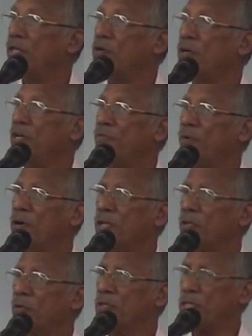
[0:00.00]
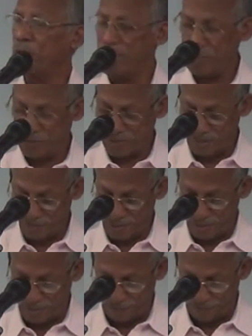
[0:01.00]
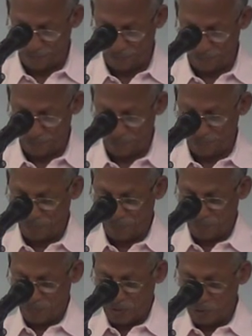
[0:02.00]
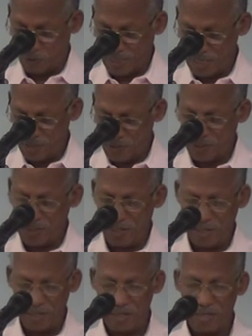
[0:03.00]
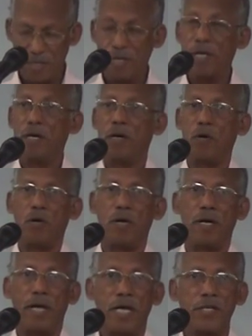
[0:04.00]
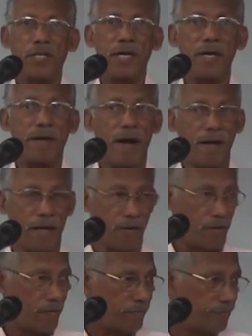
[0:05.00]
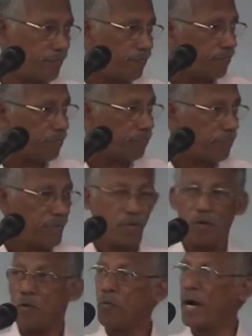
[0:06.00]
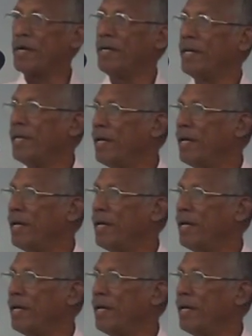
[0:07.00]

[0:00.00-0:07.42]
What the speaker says: 24 through 27. You can see, as a runner, what did